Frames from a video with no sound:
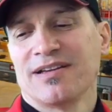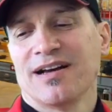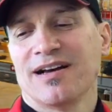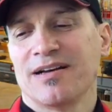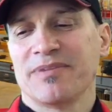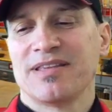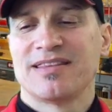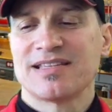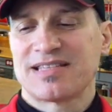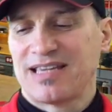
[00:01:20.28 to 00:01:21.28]
In
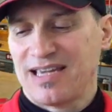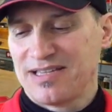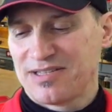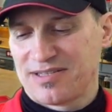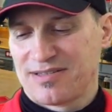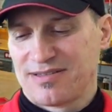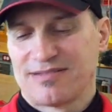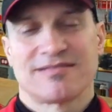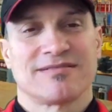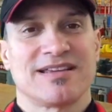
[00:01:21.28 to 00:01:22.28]
this case,
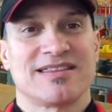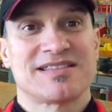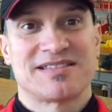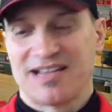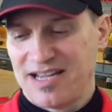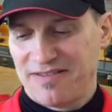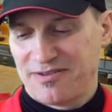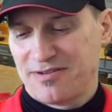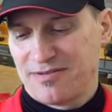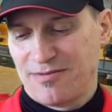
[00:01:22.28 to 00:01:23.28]
right, this
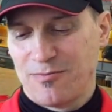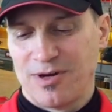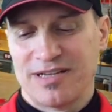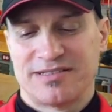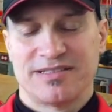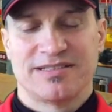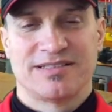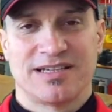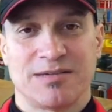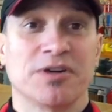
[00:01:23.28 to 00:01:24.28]
diver
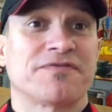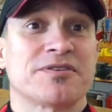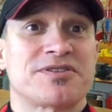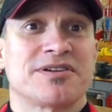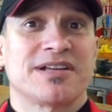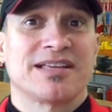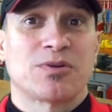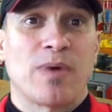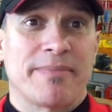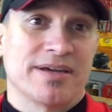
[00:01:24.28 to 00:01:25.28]
wanted, well, first you're going to get
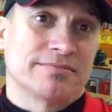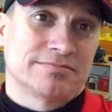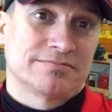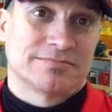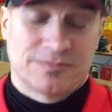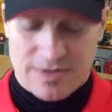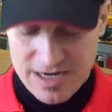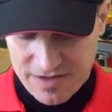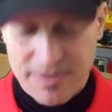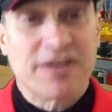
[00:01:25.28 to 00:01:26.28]
the webbing,
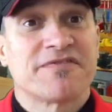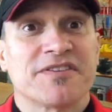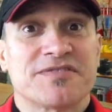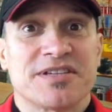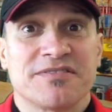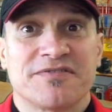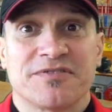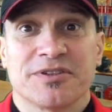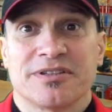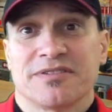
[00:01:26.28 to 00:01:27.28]
right? About 15
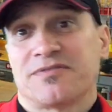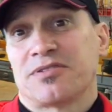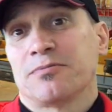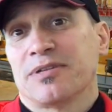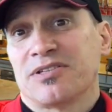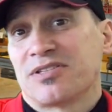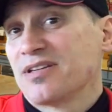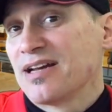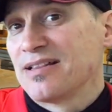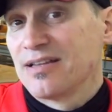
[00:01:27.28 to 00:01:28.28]
foot of 2-inch
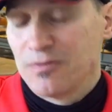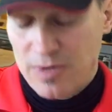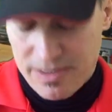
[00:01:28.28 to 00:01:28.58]
nylon